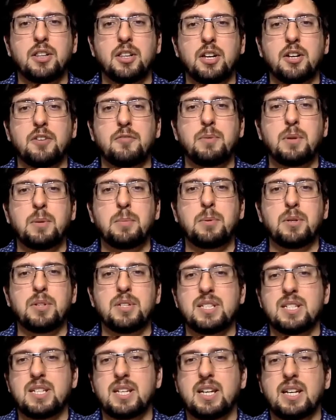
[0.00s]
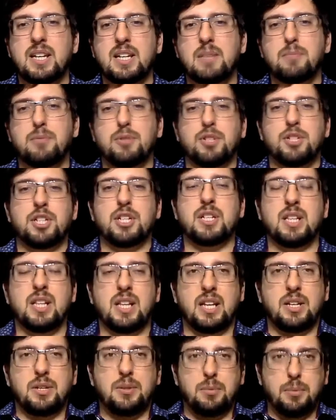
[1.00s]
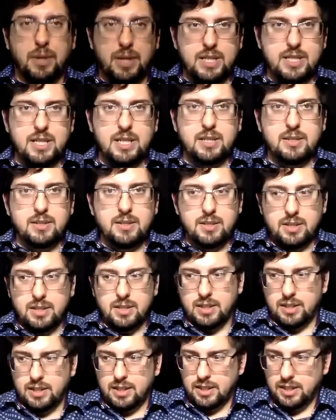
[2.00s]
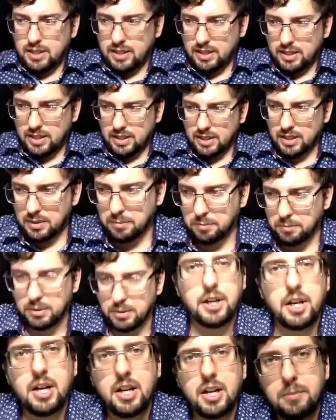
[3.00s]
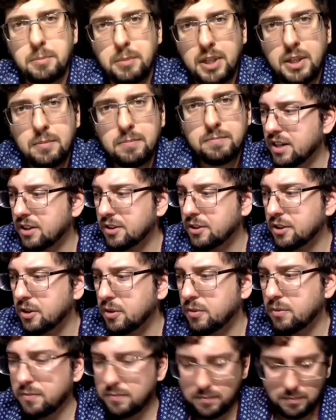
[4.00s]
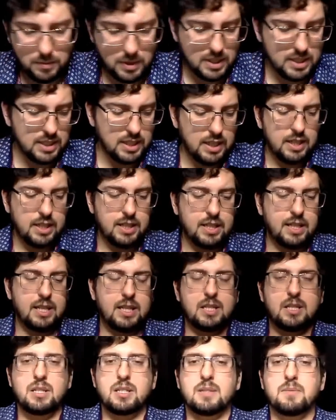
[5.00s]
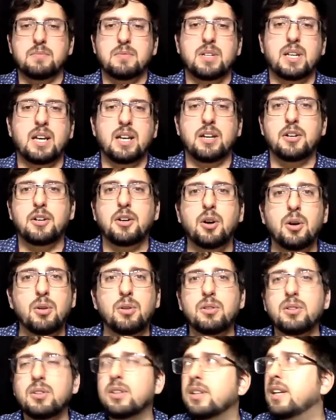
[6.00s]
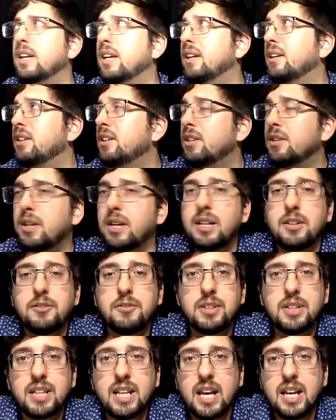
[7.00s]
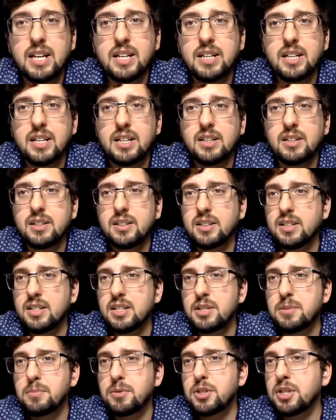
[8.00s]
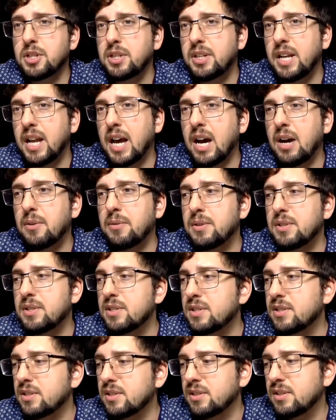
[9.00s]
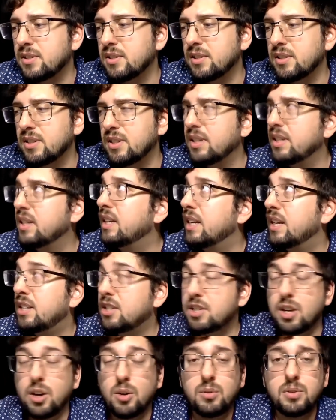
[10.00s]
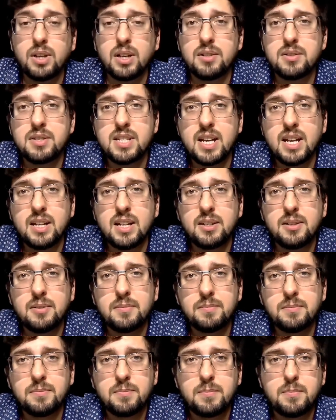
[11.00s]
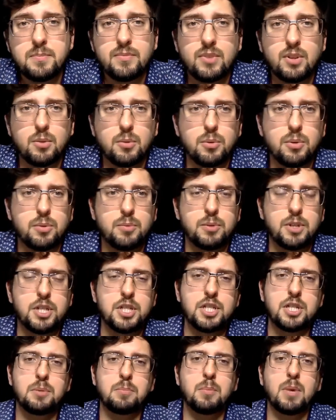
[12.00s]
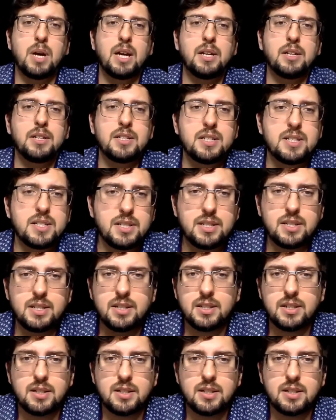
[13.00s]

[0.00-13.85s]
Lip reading: lot of people say that project like crazy, but not on me. I don't know. My skin, I think it's kind of cold. I live in Canada, especially now it's cold outside. We're reaching minus